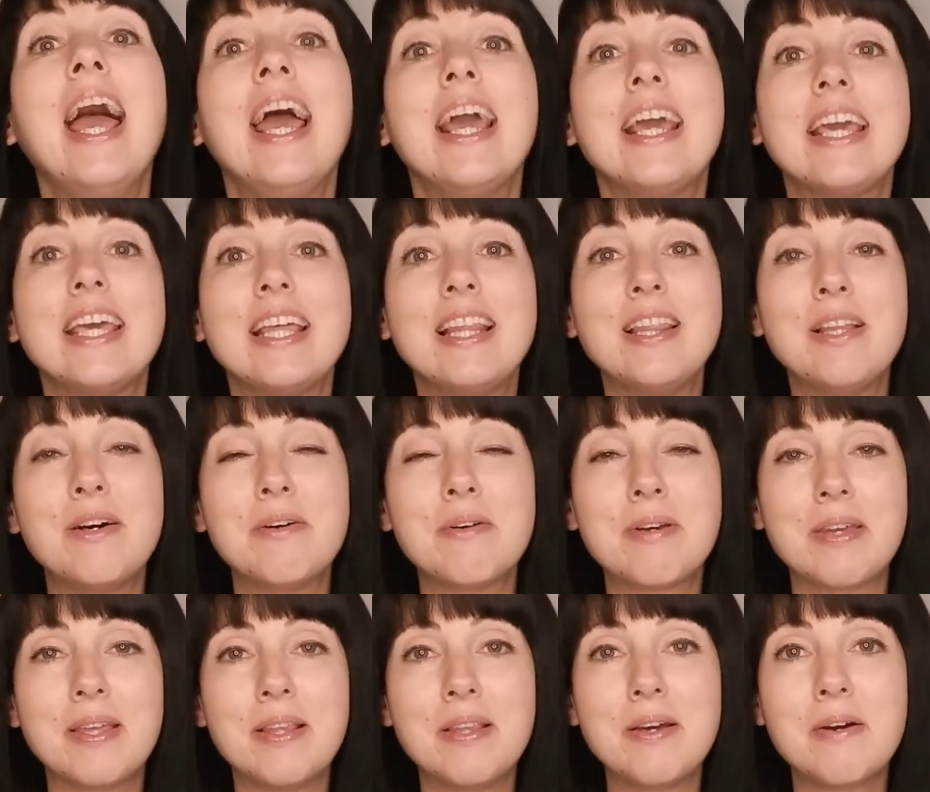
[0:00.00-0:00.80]
Hello,
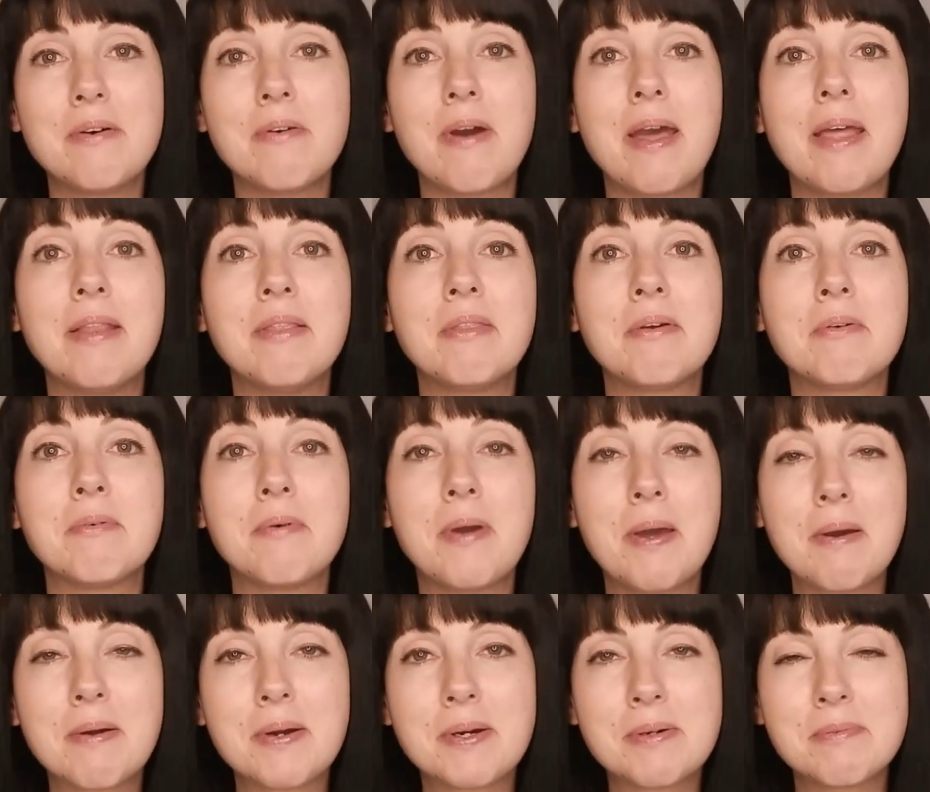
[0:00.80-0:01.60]
hello and
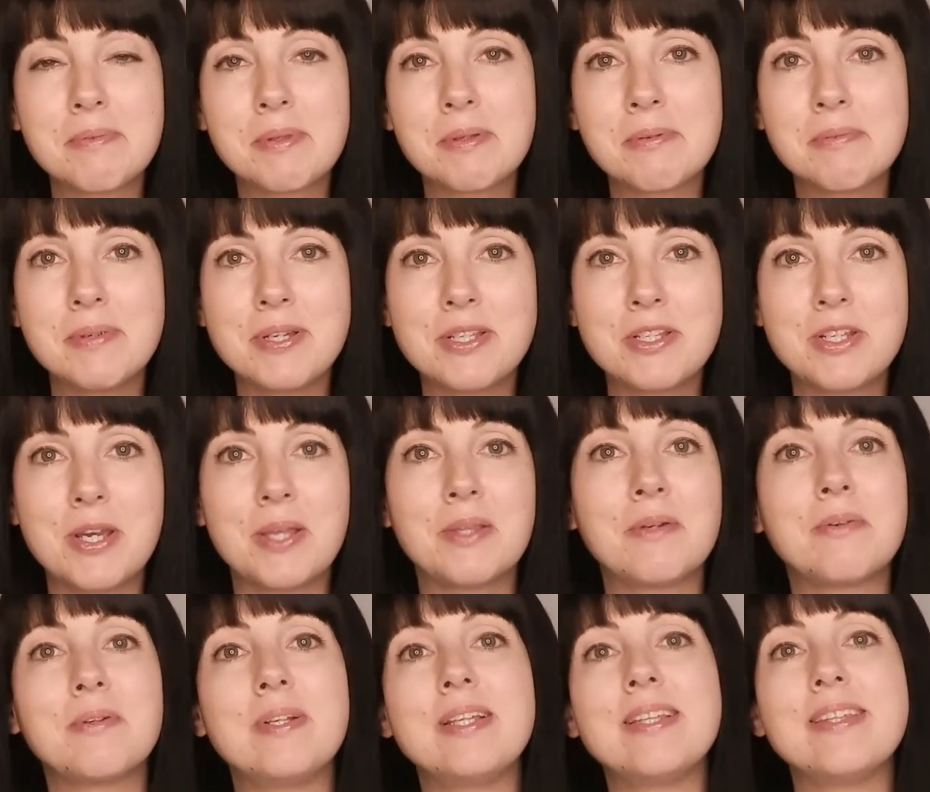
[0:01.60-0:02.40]
welcome to my
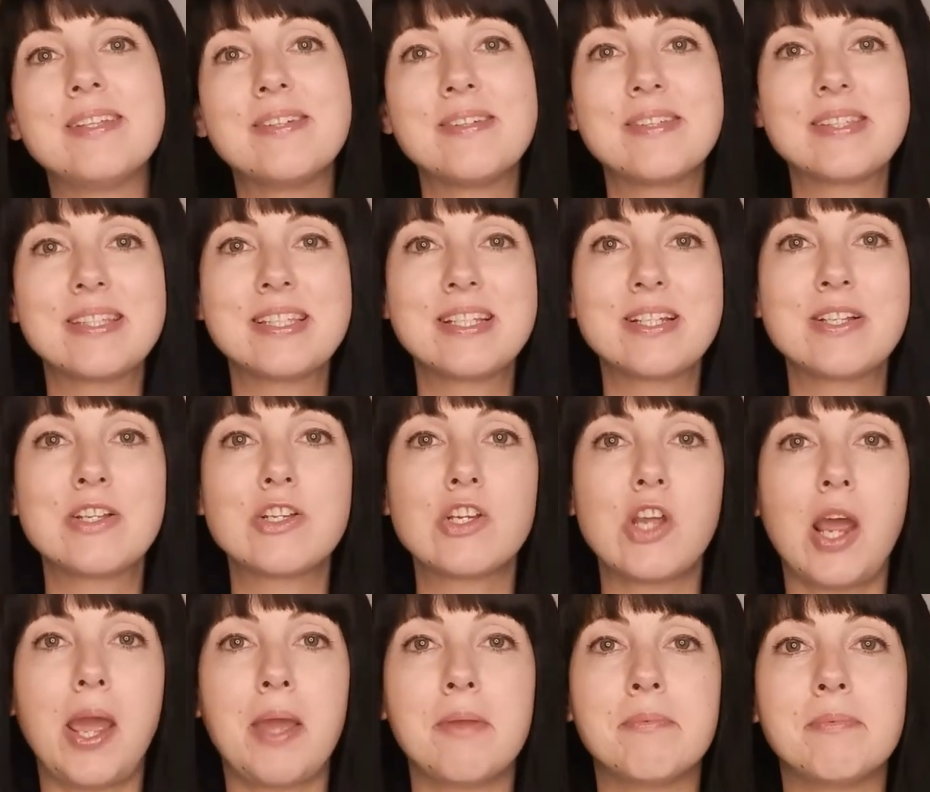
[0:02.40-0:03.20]
channel Little
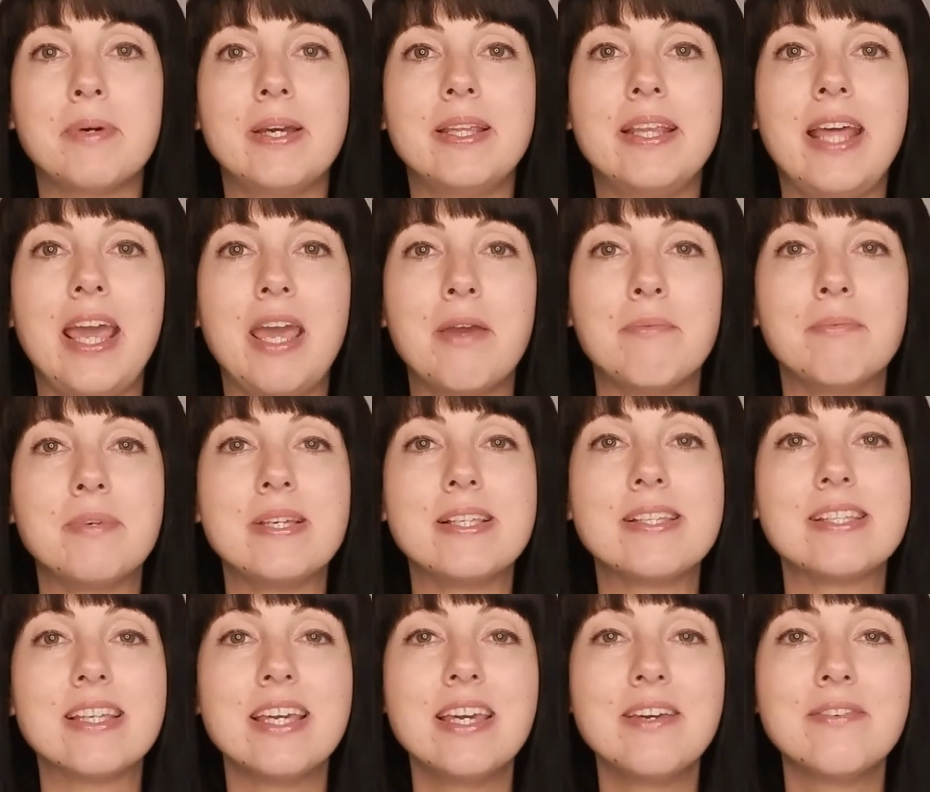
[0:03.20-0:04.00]
Sunshine. My name
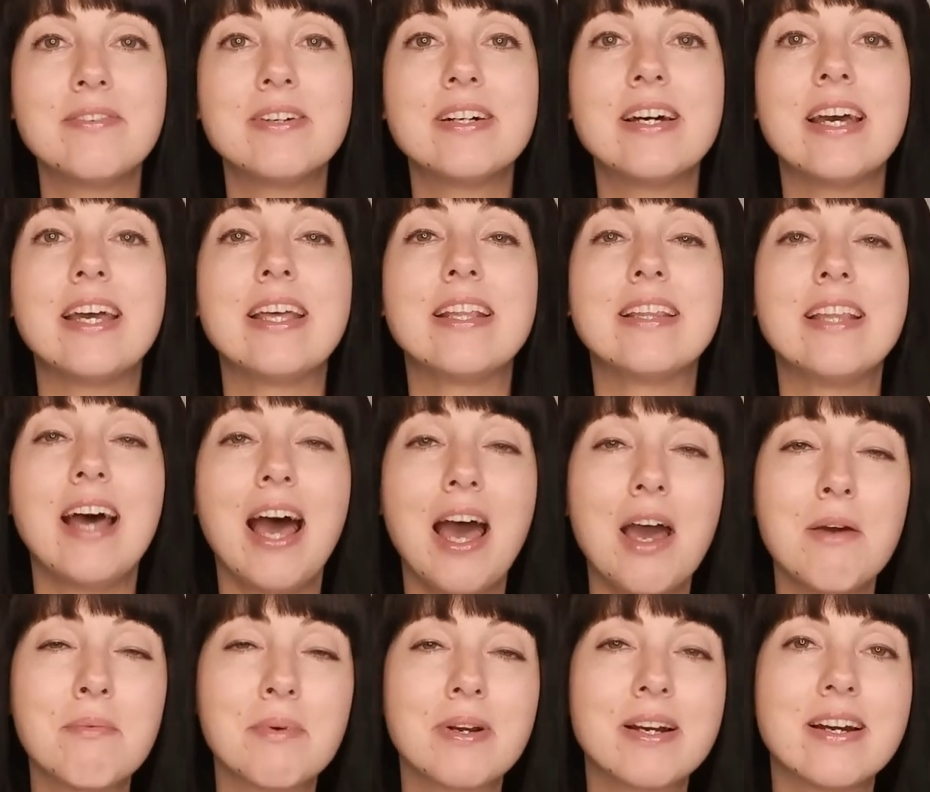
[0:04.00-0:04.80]
is Eva and
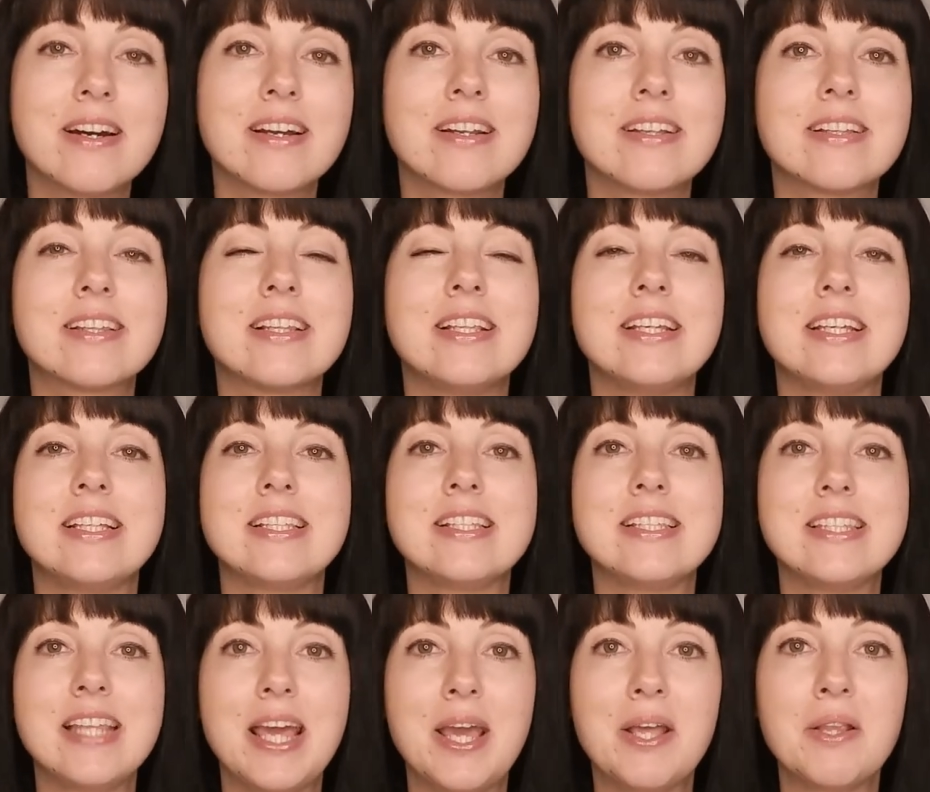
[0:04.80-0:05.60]
I'm currently a
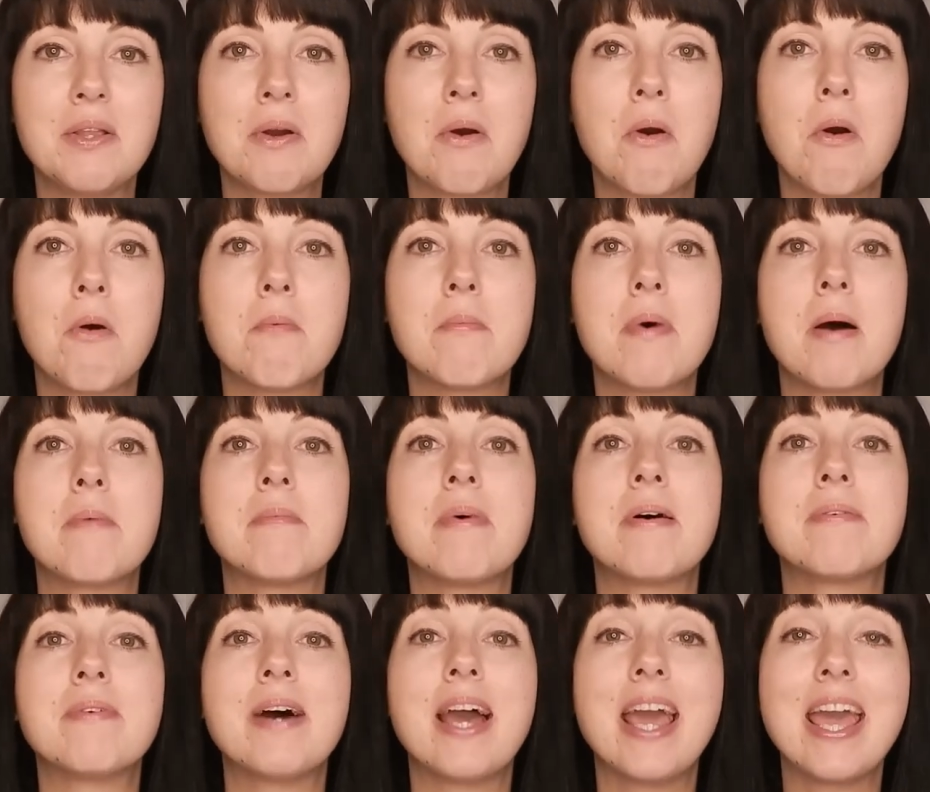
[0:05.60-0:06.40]
stay-at-home mom
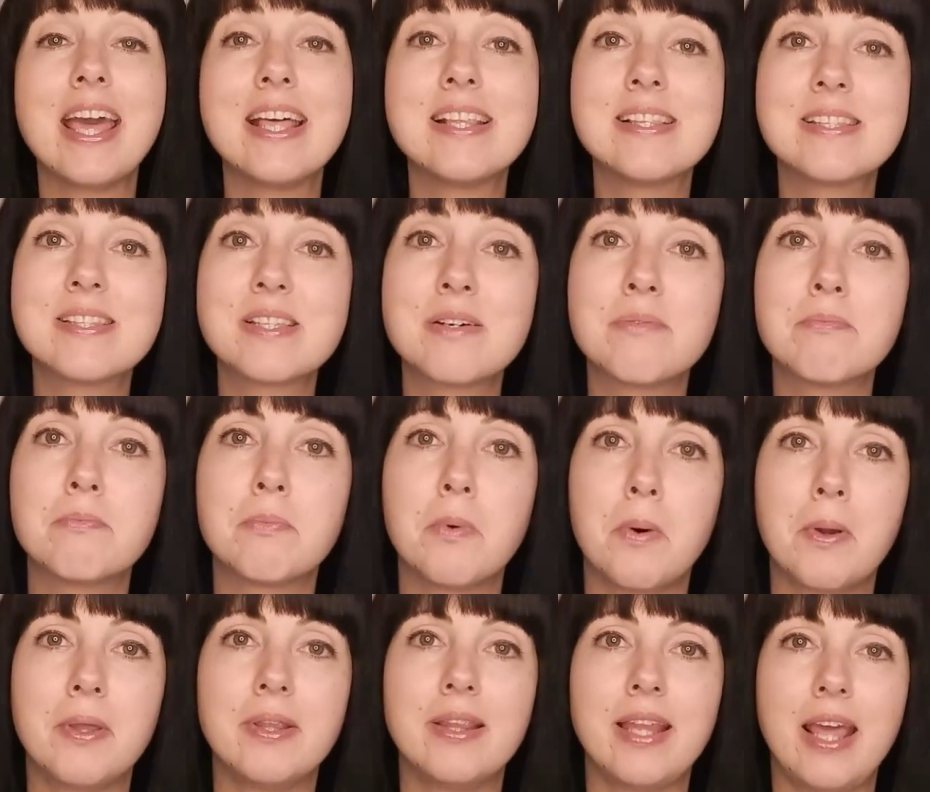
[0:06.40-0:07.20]
of a handsome
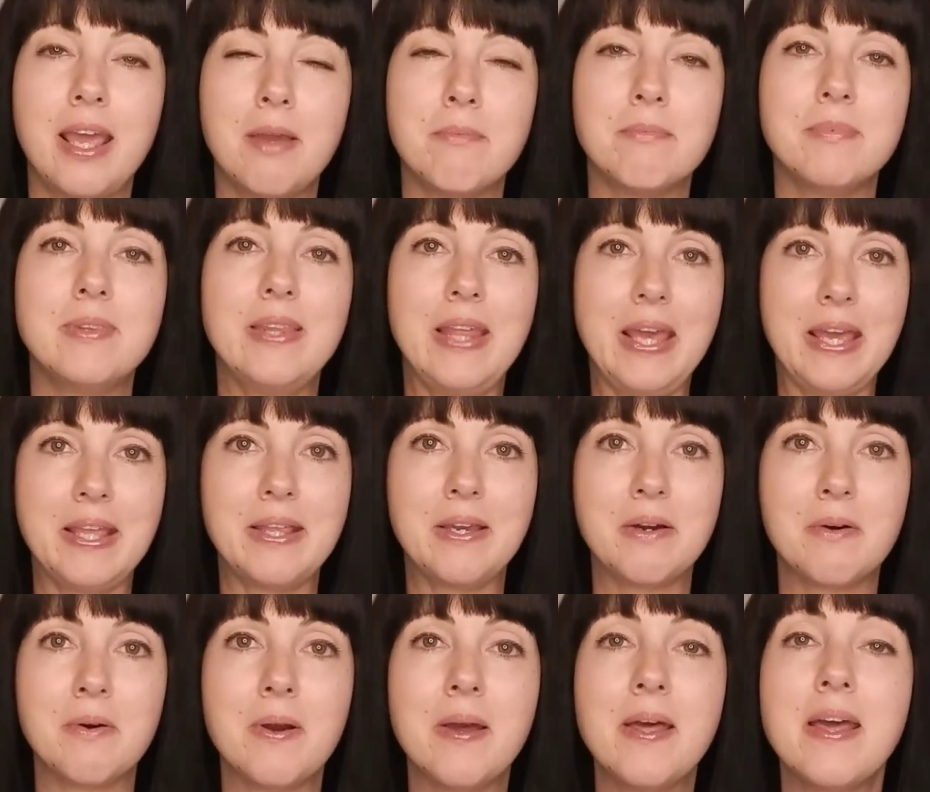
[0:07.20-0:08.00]
boy named
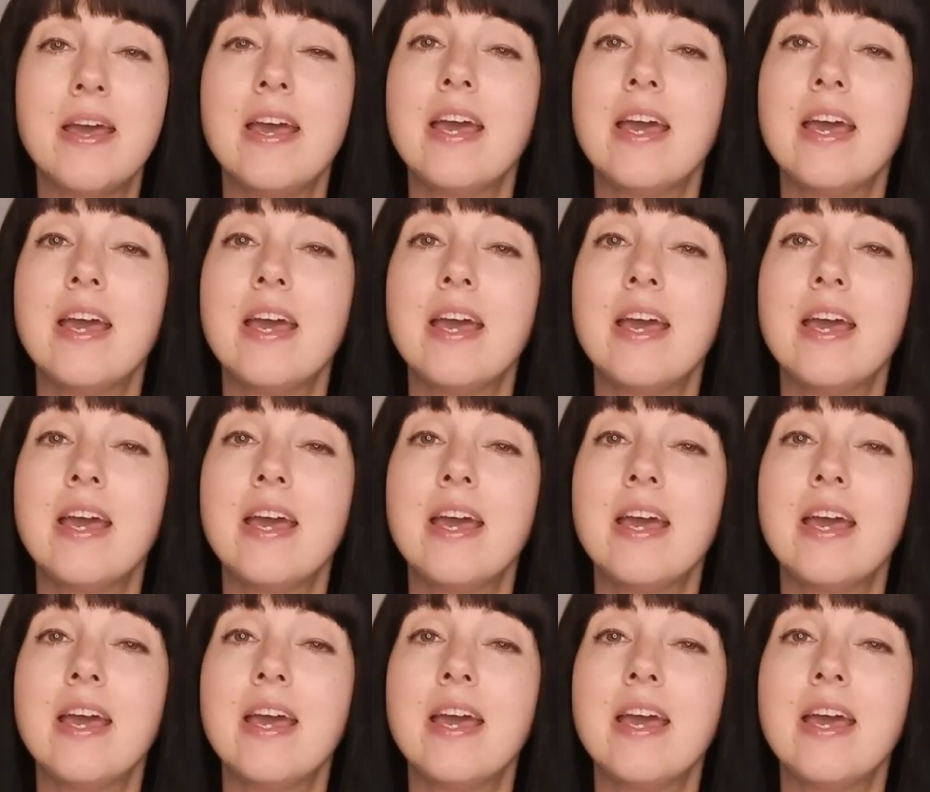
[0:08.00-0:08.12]
Daniel.